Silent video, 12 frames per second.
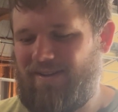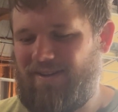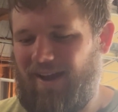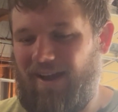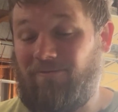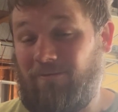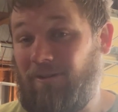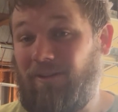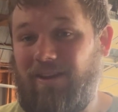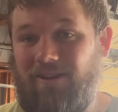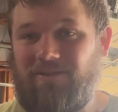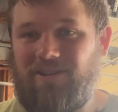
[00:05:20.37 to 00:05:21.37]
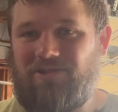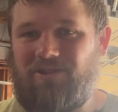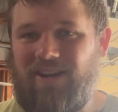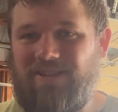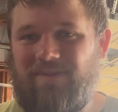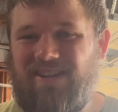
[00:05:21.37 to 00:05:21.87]
I've really hurt this
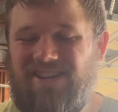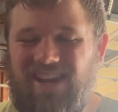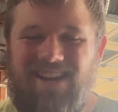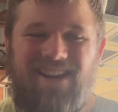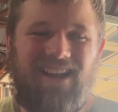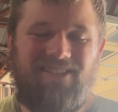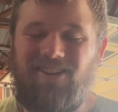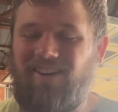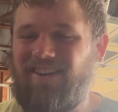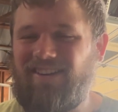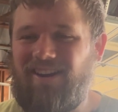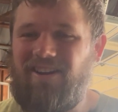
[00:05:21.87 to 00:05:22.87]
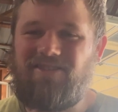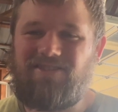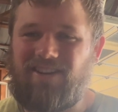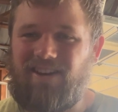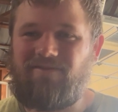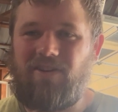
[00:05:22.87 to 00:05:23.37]
transmission. I thought, it's
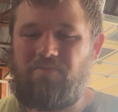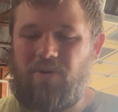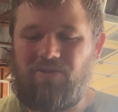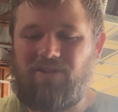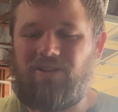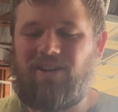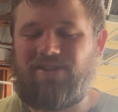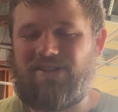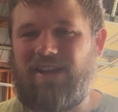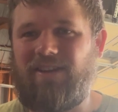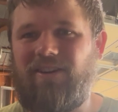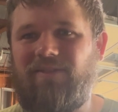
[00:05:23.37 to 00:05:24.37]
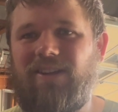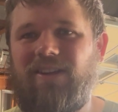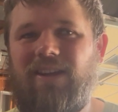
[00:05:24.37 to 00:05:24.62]
like I've burnt the clutches out of it.